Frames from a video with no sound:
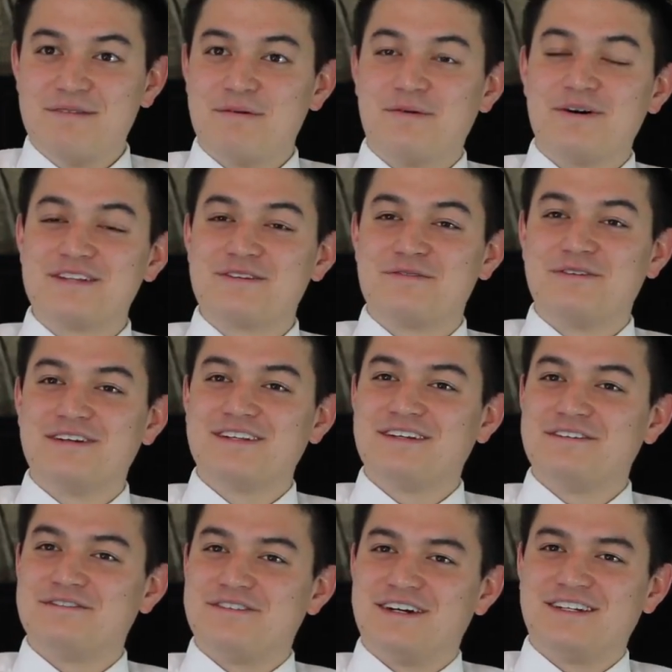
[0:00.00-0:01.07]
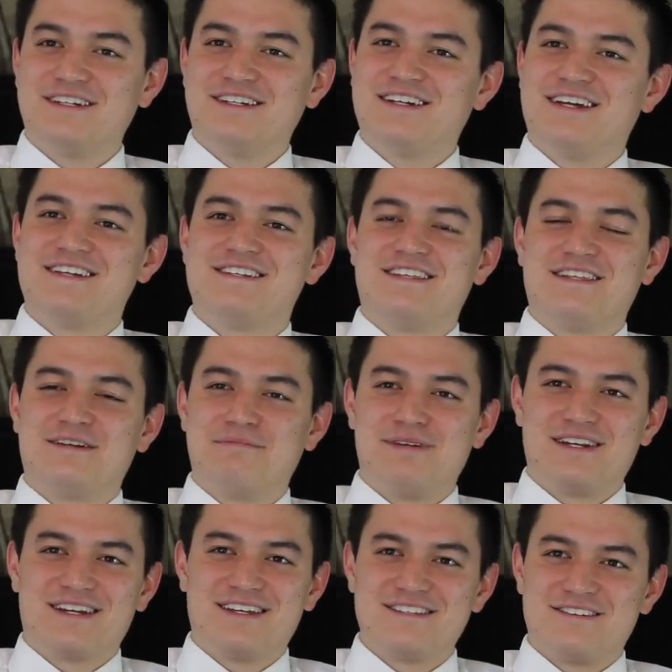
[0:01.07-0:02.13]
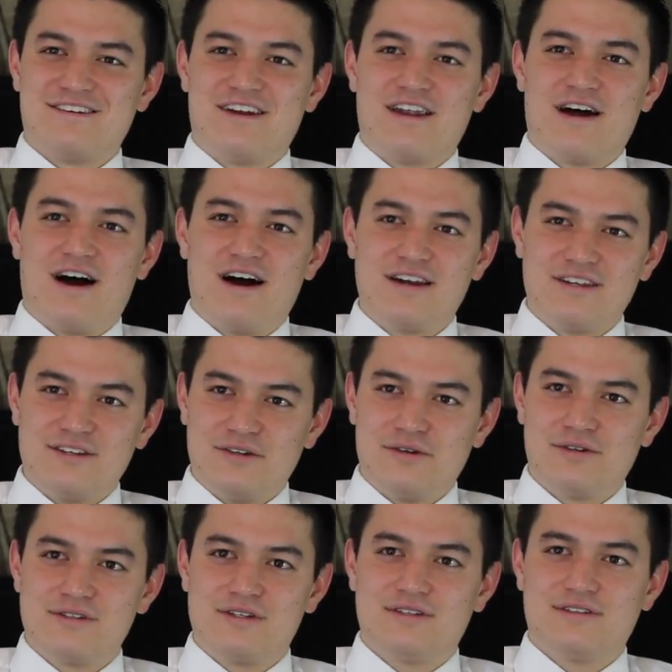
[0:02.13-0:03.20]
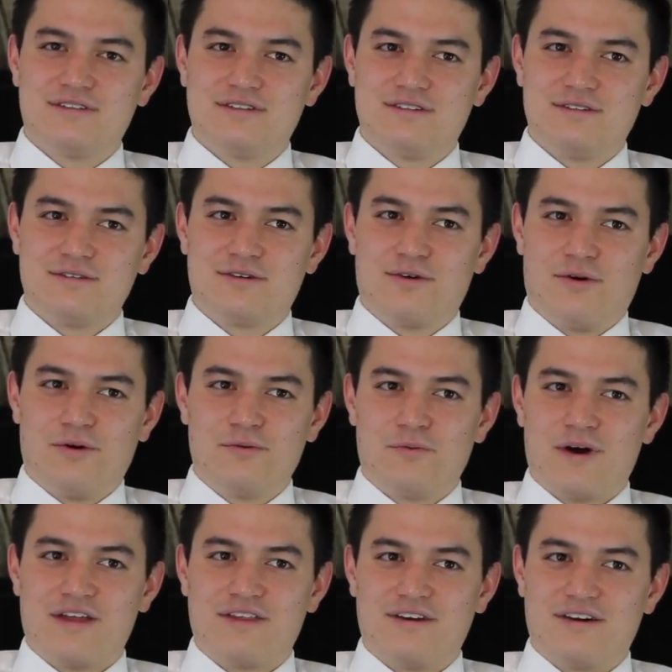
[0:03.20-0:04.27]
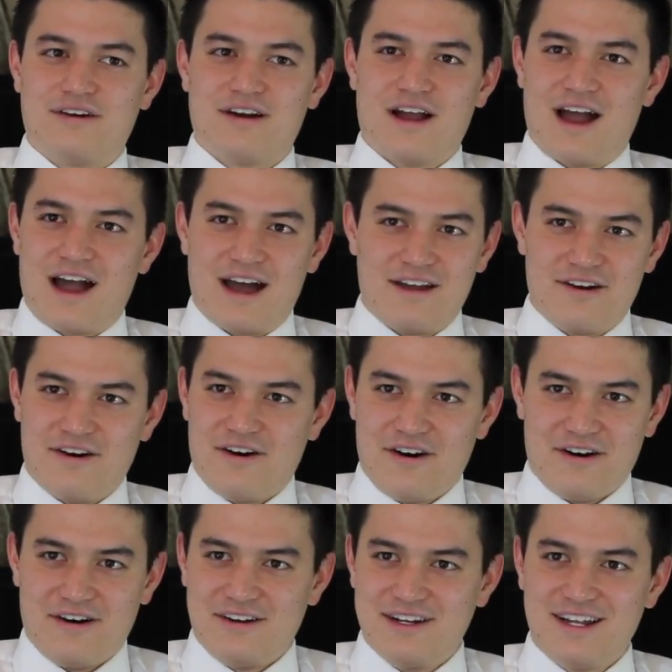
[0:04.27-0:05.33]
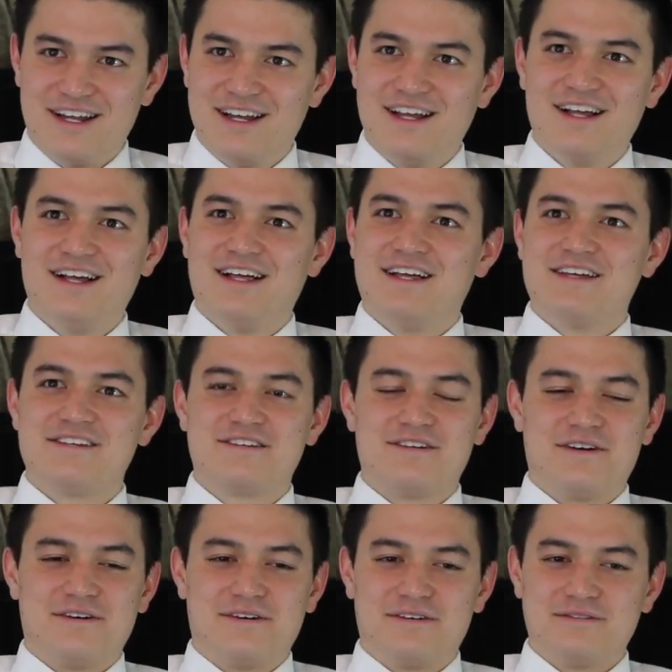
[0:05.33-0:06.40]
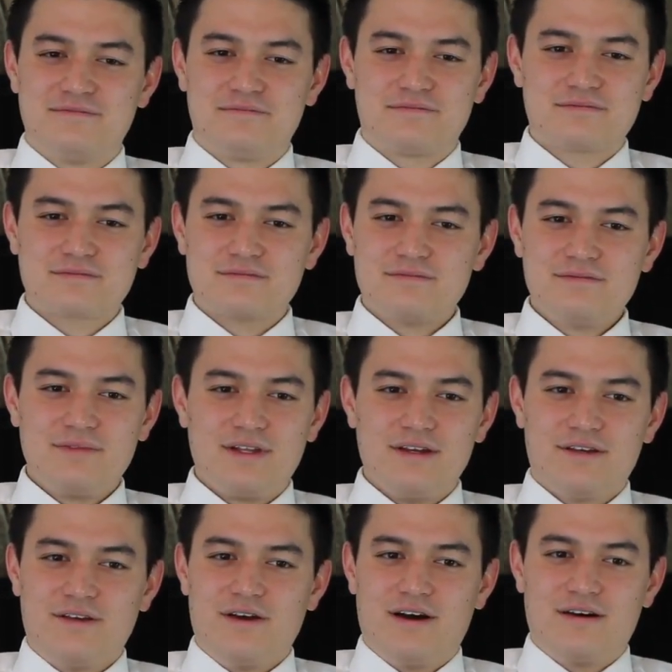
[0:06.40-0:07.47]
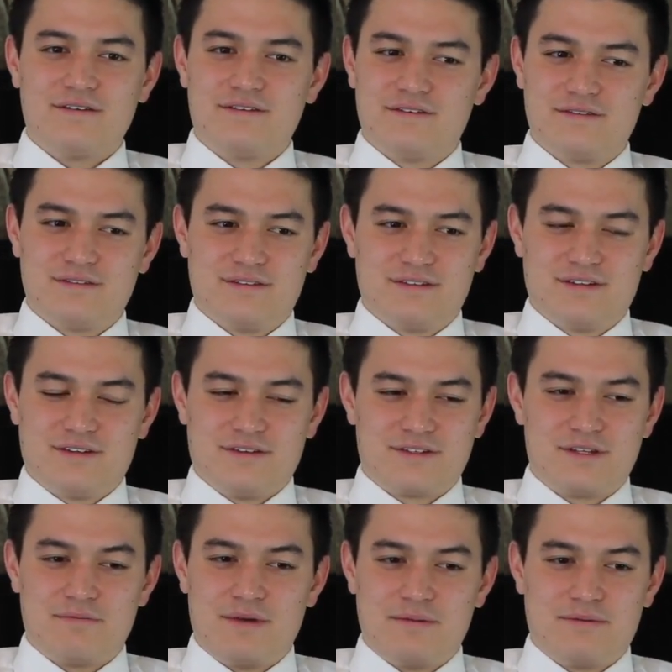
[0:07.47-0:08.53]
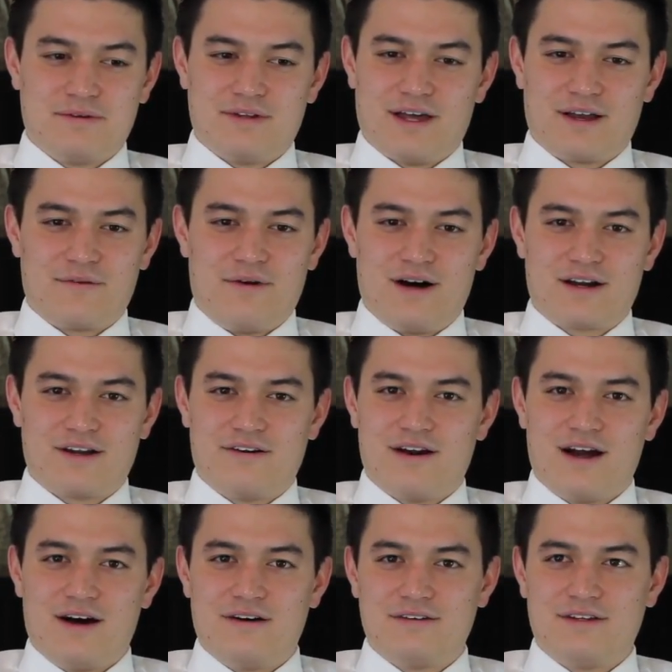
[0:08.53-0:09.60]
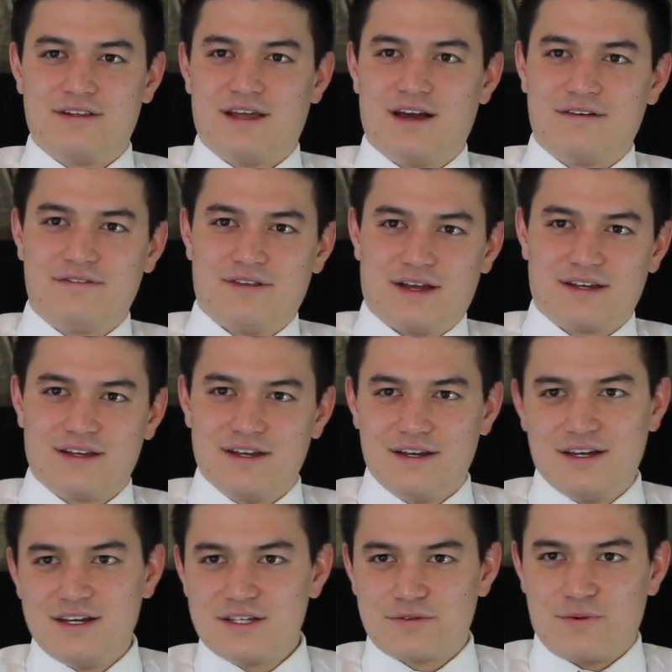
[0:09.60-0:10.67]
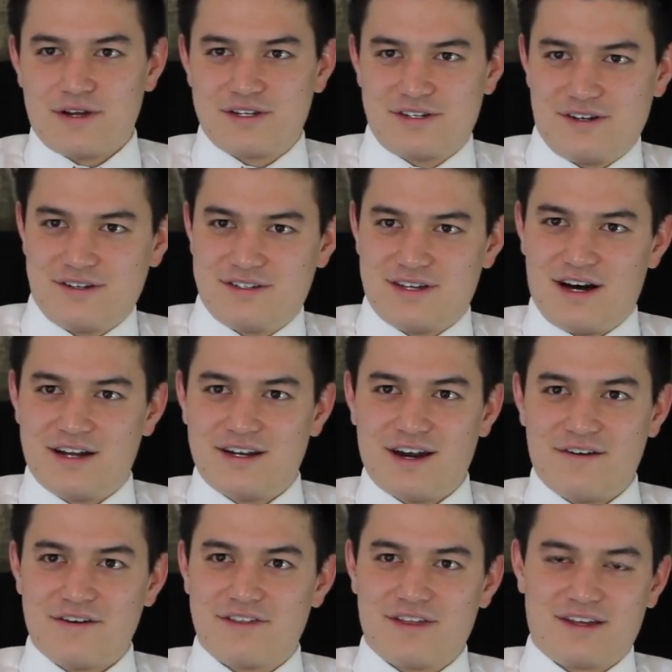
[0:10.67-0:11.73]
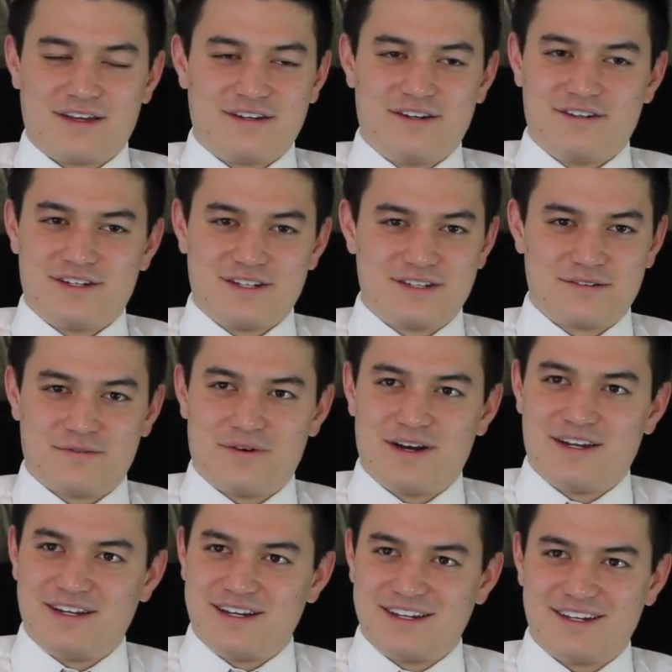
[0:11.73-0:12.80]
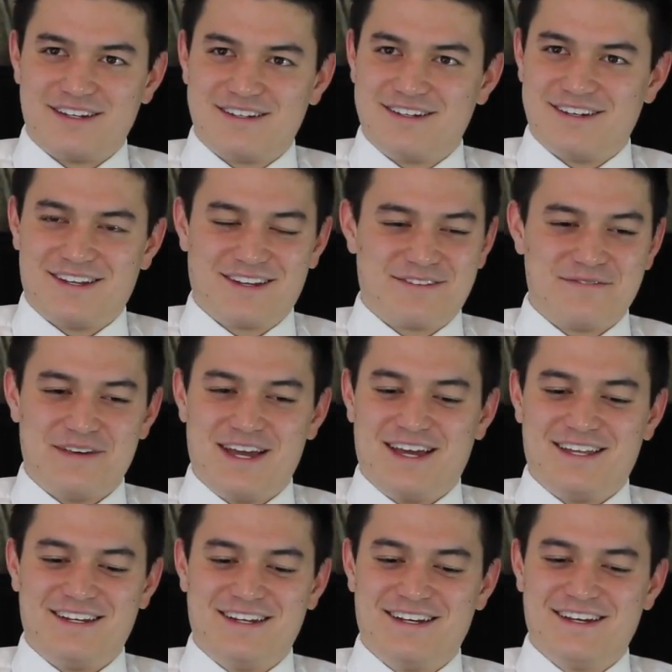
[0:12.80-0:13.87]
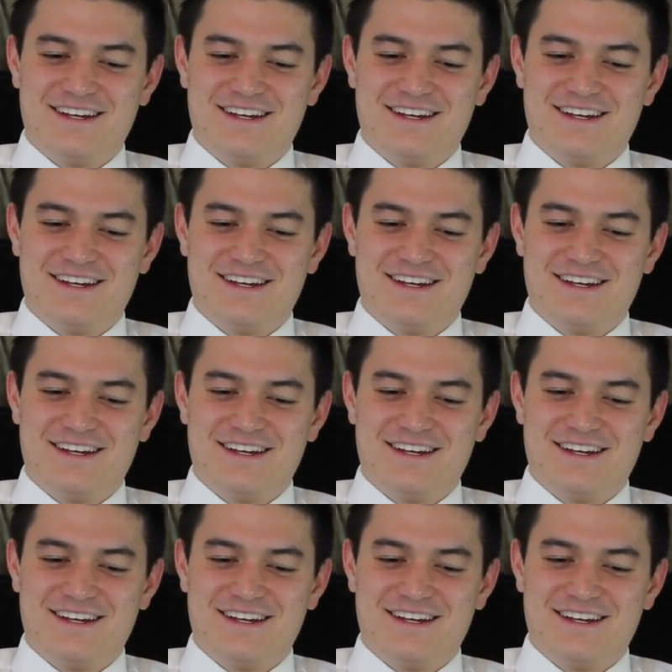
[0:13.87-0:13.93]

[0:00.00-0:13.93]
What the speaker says: but what's really funny is that the Dominicans are not used to cold weather at all. So you'll see people like walking around and they have like sweatshirts on and everything, and you're just sweating and like, man, and